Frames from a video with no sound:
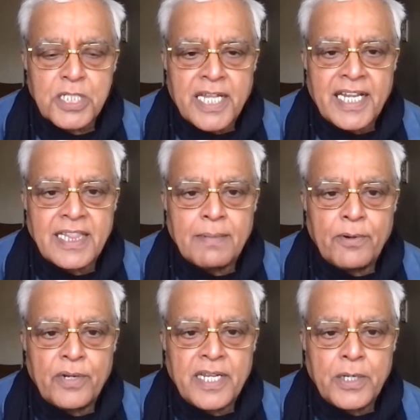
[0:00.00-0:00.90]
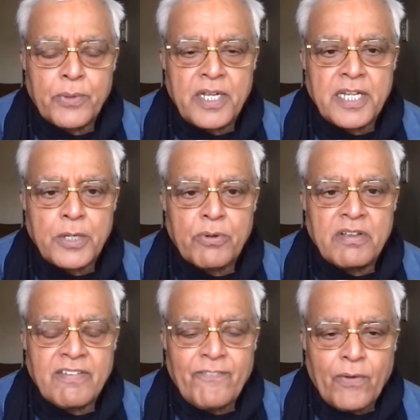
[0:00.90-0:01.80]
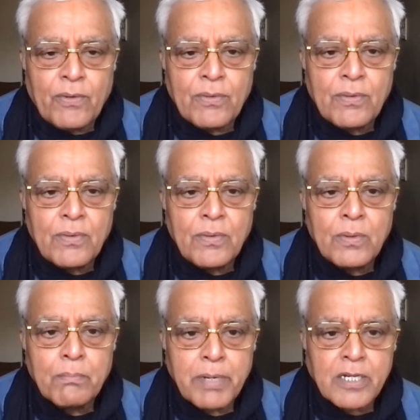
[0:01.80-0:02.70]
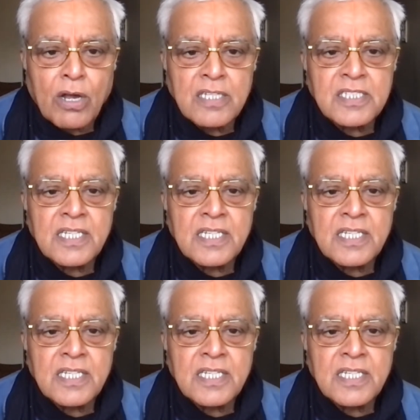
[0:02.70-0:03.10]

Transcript: Narendra Modi in 2024, because